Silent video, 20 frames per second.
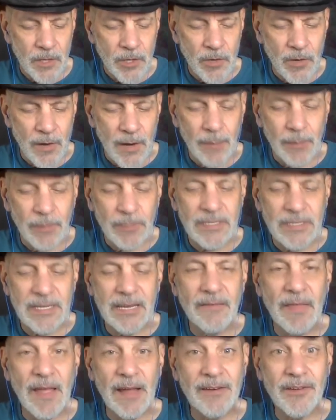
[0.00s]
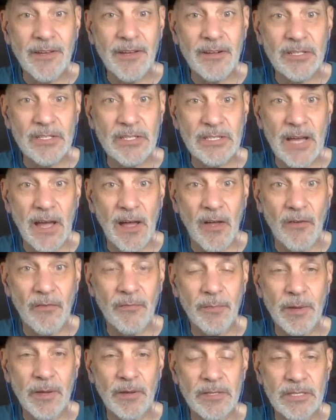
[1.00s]
you're able to give that to yourself
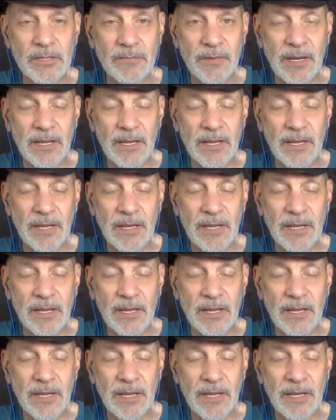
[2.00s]
because of